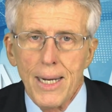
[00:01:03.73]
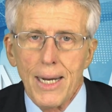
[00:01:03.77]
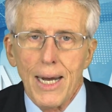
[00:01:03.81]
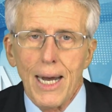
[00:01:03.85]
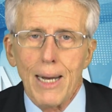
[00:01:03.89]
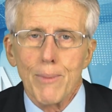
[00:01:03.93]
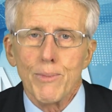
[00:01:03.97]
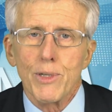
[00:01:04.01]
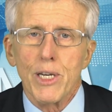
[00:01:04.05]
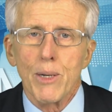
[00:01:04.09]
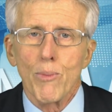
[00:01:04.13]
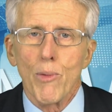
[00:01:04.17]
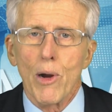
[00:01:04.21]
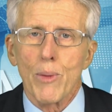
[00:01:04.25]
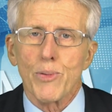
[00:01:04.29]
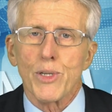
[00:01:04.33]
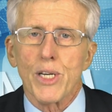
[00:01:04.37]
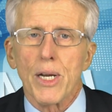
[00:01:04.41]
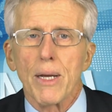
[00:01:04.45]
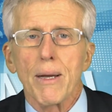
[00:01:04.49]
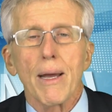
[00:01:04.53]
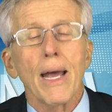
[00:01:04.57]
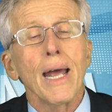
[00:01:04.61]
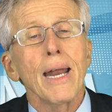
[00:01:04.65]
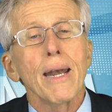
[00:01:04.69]
I'm Tim
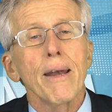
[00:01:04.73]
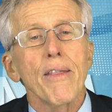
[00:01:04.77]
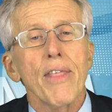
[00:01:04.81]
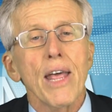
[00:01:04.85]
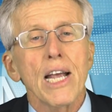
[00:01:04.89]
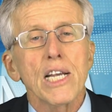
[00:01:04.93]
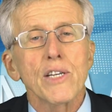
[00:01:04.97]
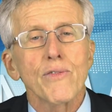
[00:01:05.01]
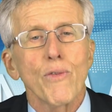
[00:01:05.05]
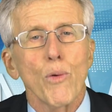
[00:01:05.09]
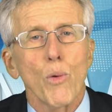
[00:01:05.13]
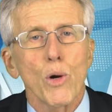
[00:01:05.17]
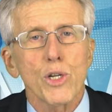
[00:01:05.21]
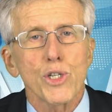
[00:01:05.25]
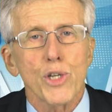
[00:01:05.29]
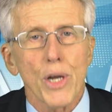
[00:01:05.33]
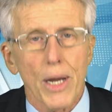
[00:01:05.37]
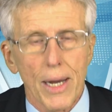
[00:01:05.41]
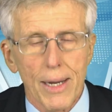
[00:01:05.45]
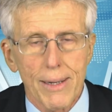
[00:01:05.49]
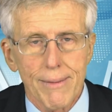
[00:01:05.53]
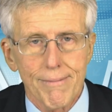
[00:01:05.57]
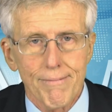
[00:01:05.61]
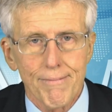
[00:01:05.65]
Webster, and thanks for watching.